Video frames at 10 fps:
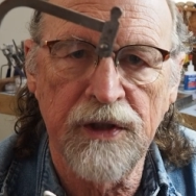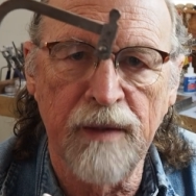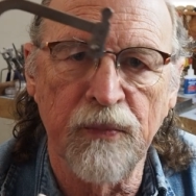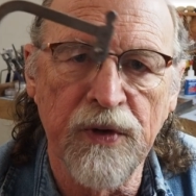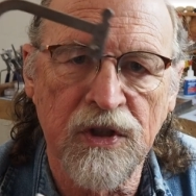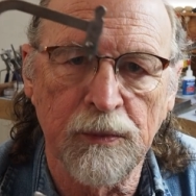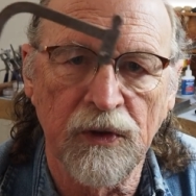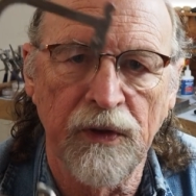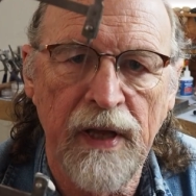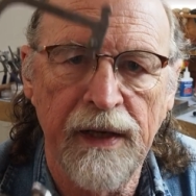same
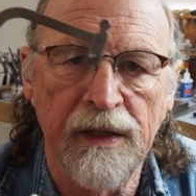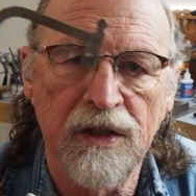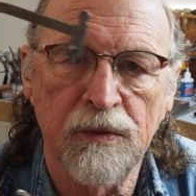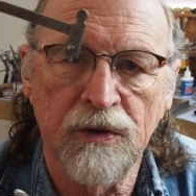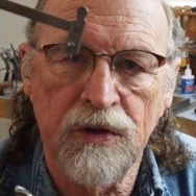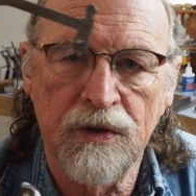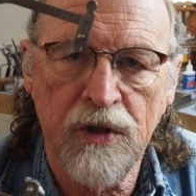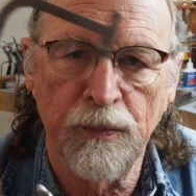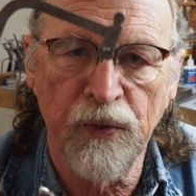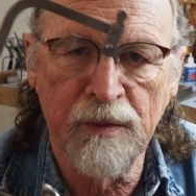principle, that is
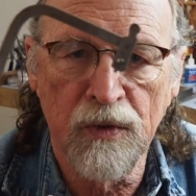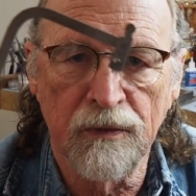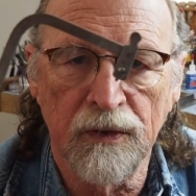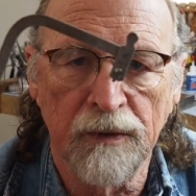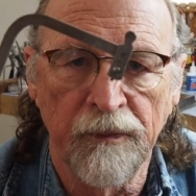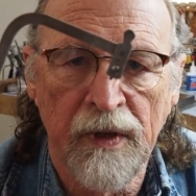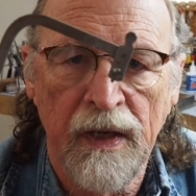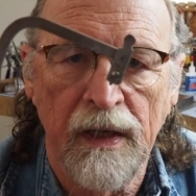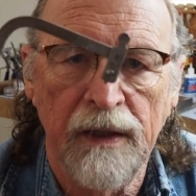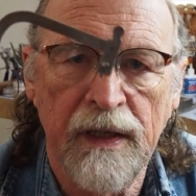chip removal.
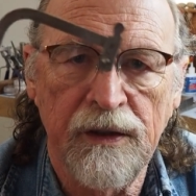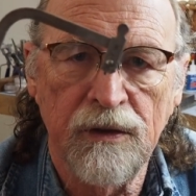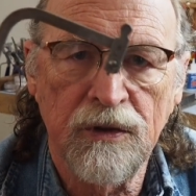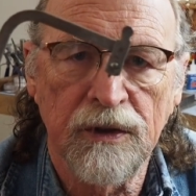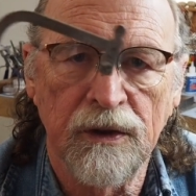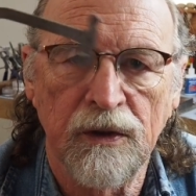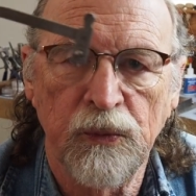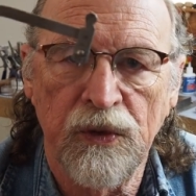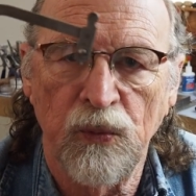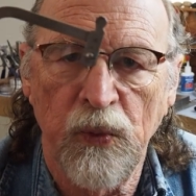And they do so
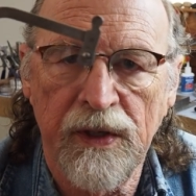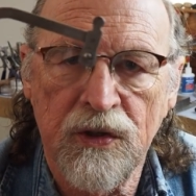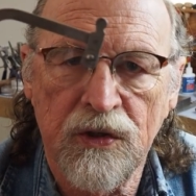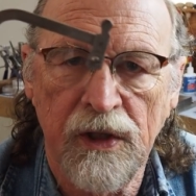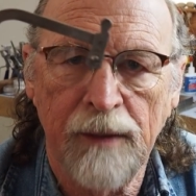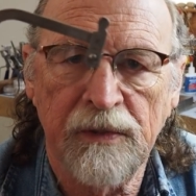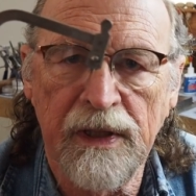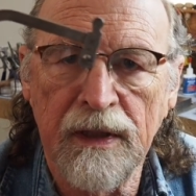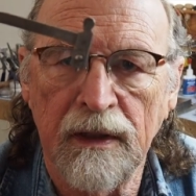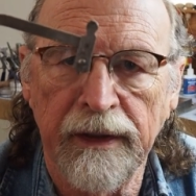with wedge-shaped
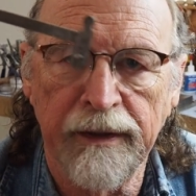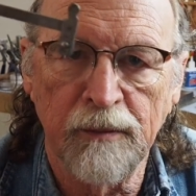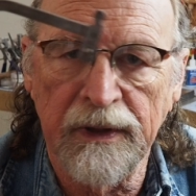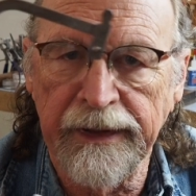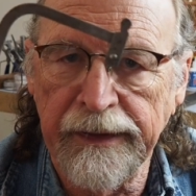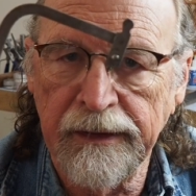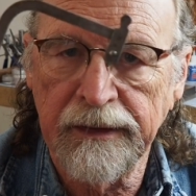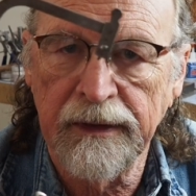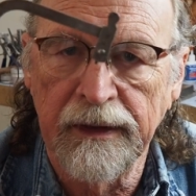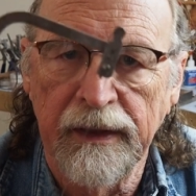inclined
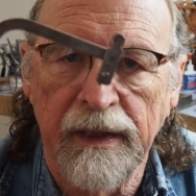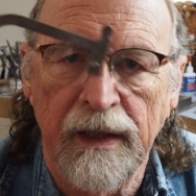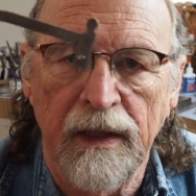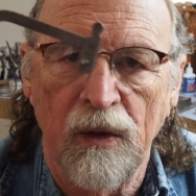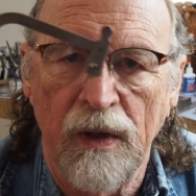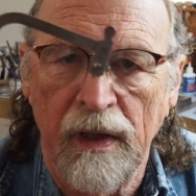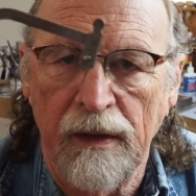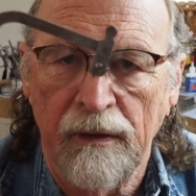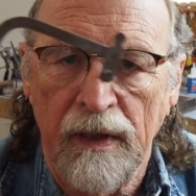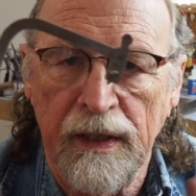planes
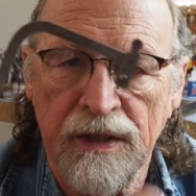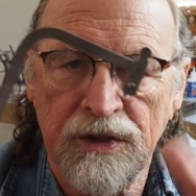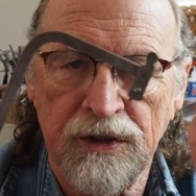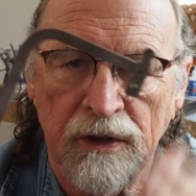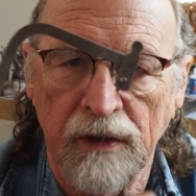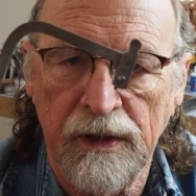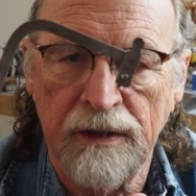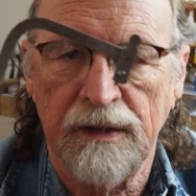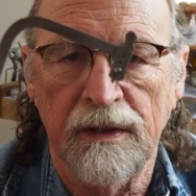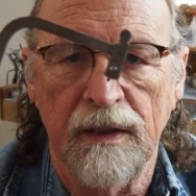in a
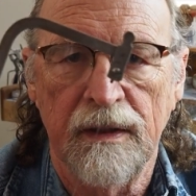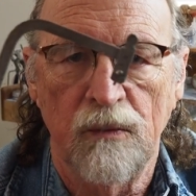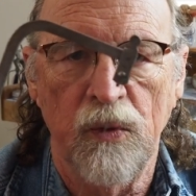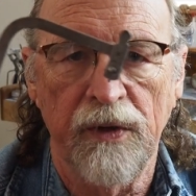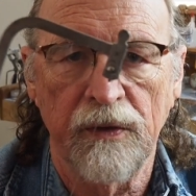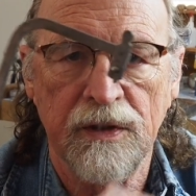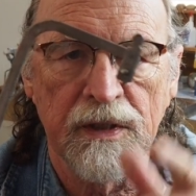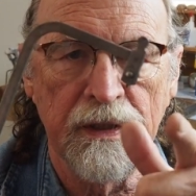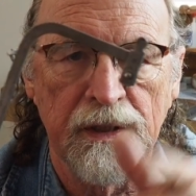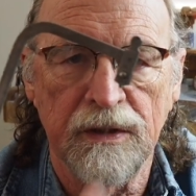series, whether
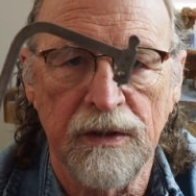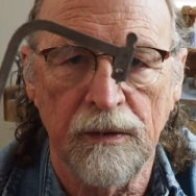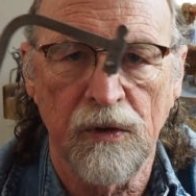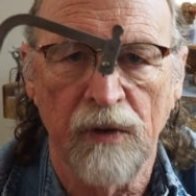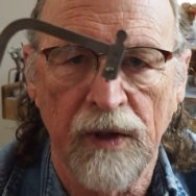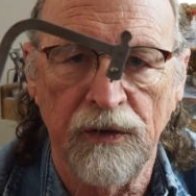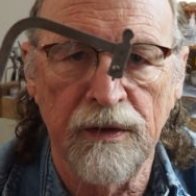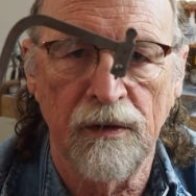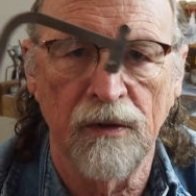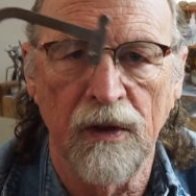it's in this
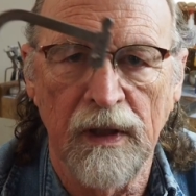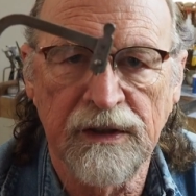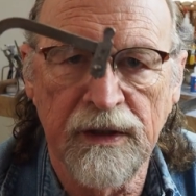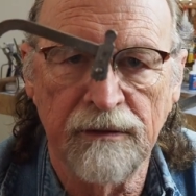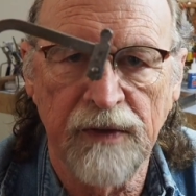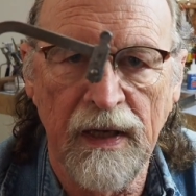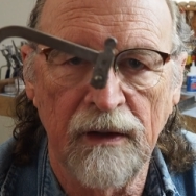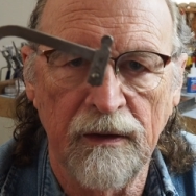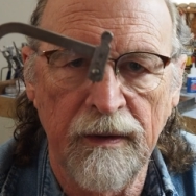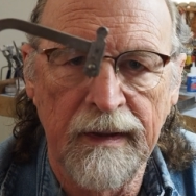direction or as in a
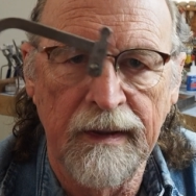file.